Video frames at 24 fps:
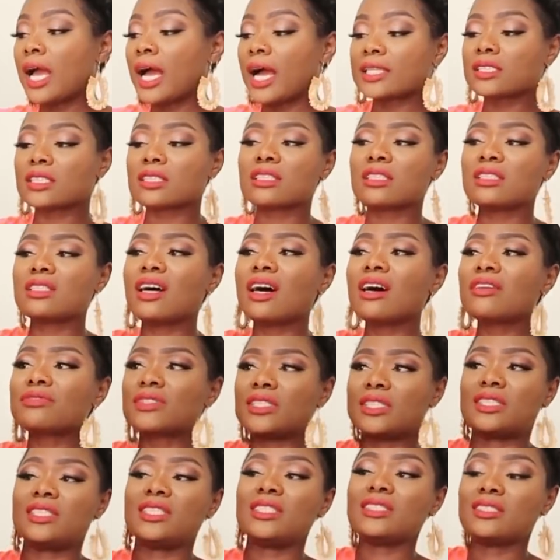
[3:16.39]
I just love the
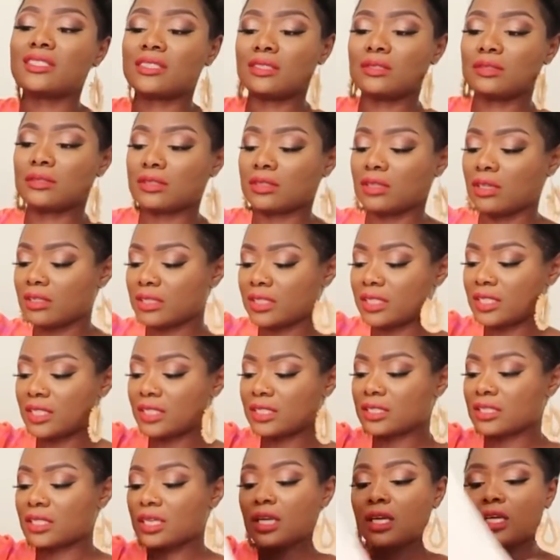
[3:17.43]
details on this.